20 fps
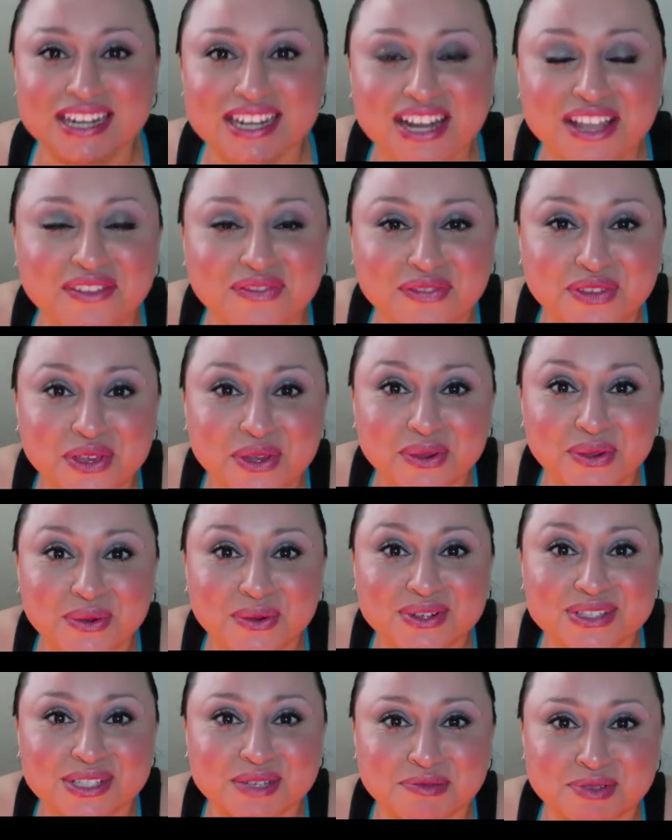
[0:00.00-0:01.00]
it if
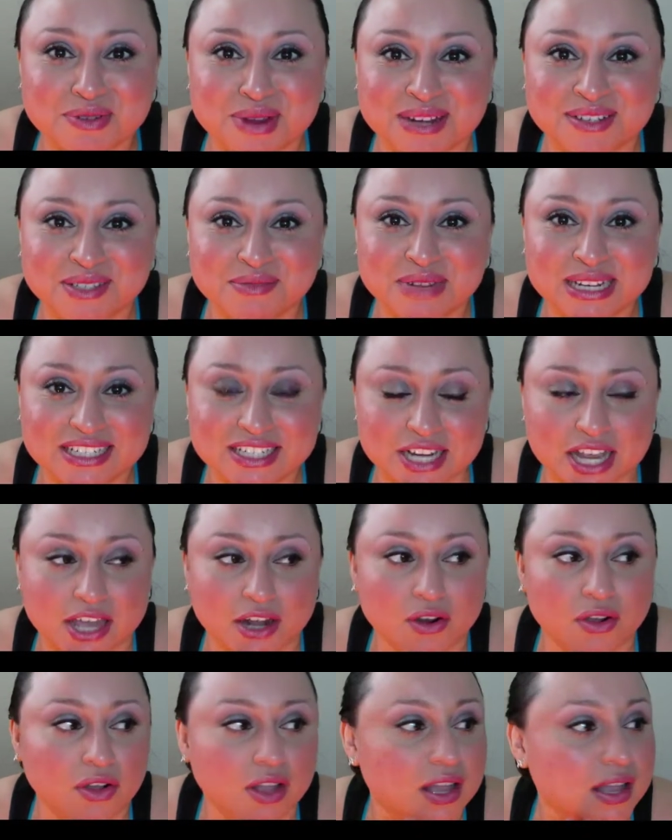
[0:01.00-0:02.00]
you subscribe to my
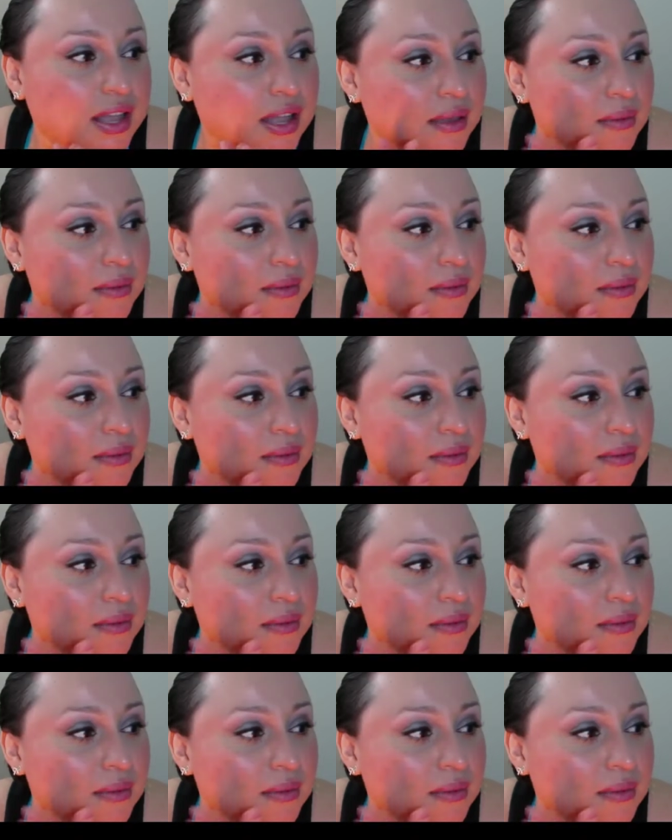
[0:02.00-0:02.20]
channel.